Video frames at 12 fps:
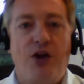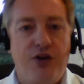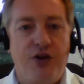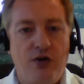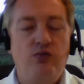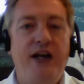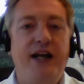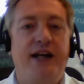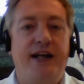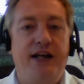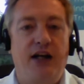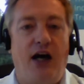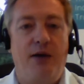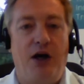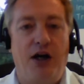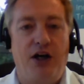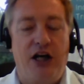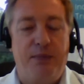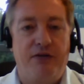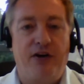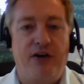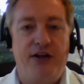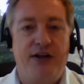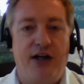that are really going to
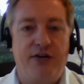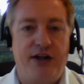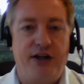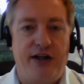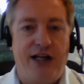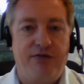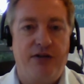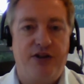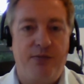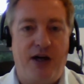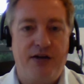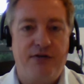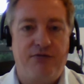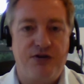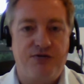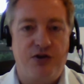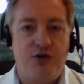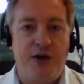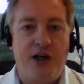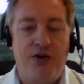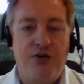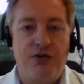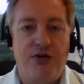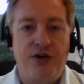provide that level of demand for us as we go
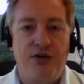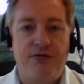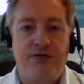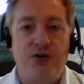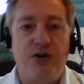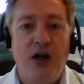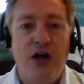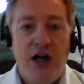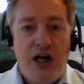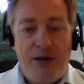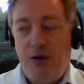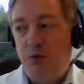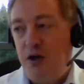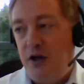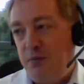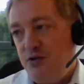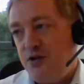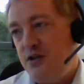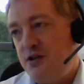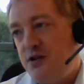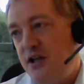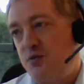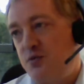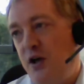through Q4? I mean, what it'd be interesting to
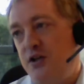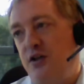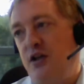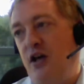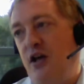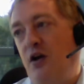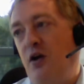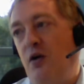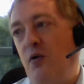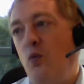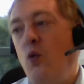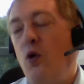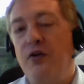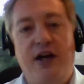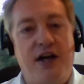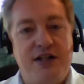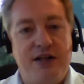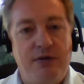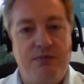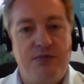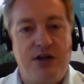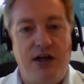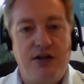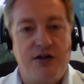see is what the
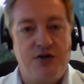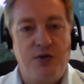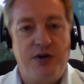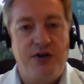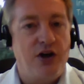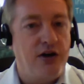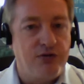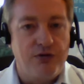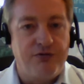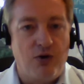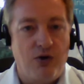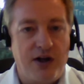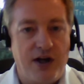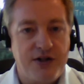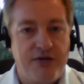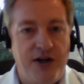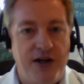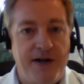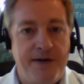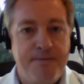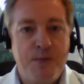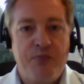SMMT does with the overall forecast for the year.